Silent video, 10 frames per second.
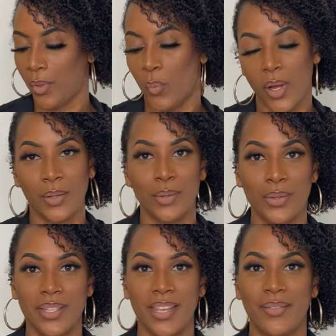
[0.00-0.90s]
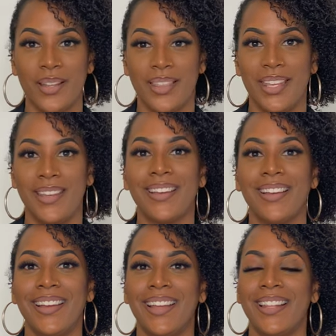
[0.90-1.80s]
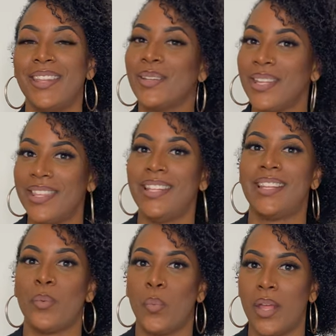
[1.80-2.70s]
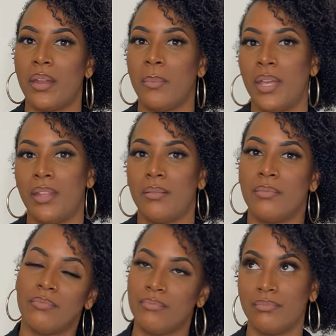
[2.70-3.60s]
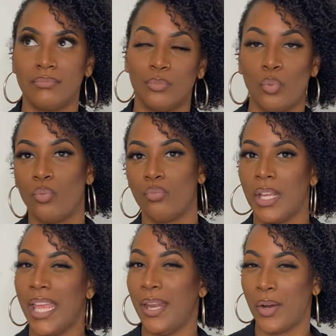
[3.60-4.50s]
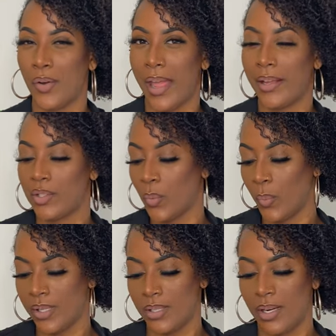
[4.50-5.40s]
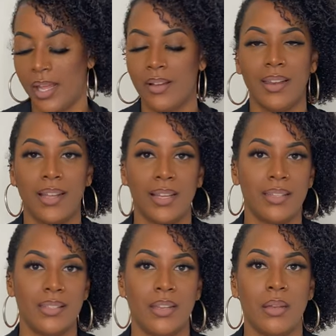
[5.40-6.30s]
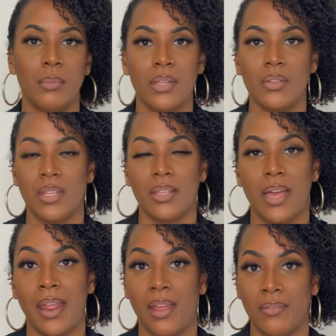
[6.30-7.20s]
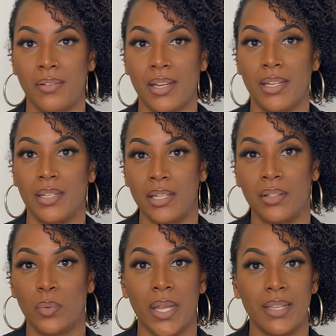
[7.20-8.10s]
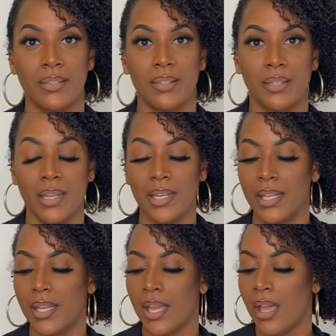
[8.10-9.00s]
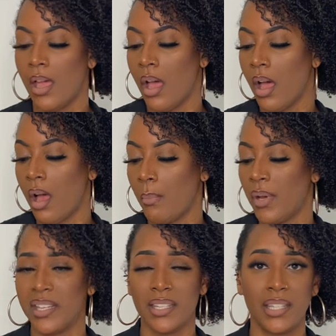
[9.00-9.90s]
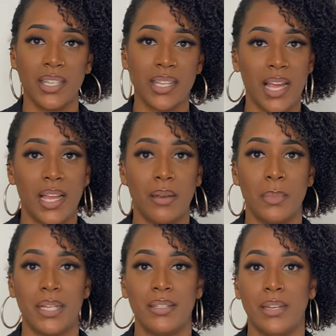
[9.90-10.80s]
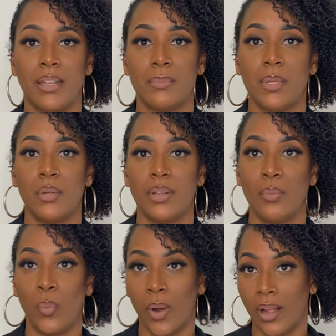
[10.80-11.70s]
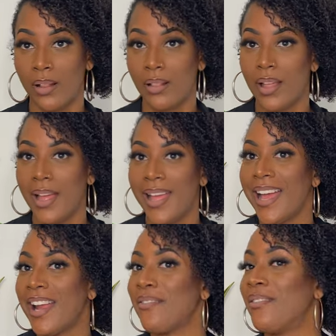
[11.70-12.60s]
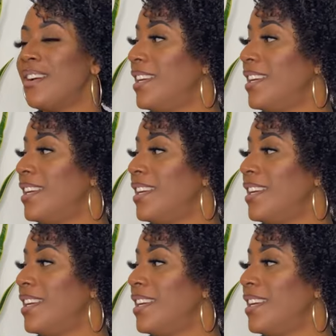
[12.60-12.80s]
while using everything. The only thing that went a bit incorrect was the glycolic acid and me using that every day, twice daily. But other than that, my skin has been doing well. I'm